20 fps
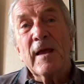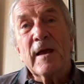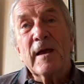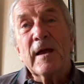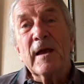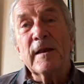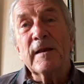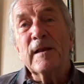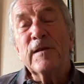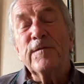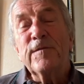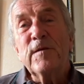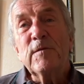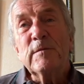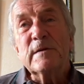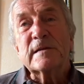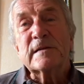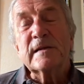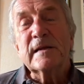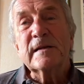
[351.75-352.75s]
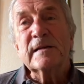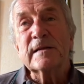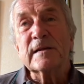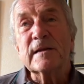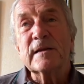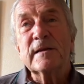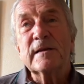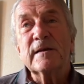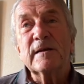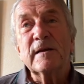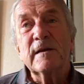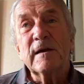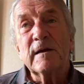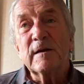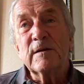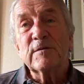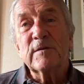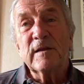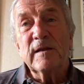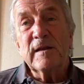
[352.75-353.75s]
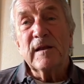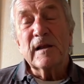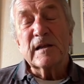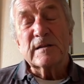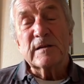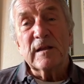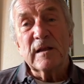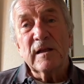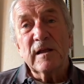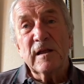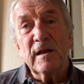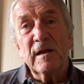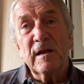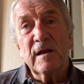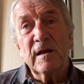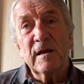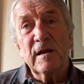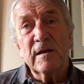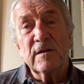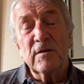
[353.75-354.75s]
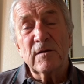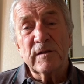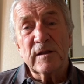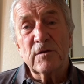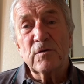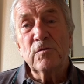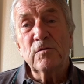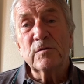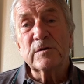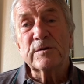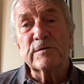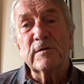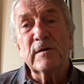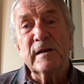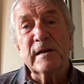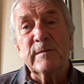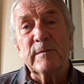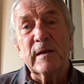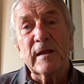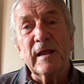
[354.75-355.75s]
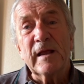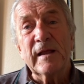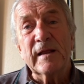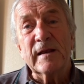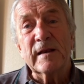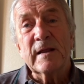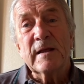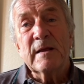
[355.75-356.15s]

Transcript: And then a few weeks later, I, I got the call to ride him again,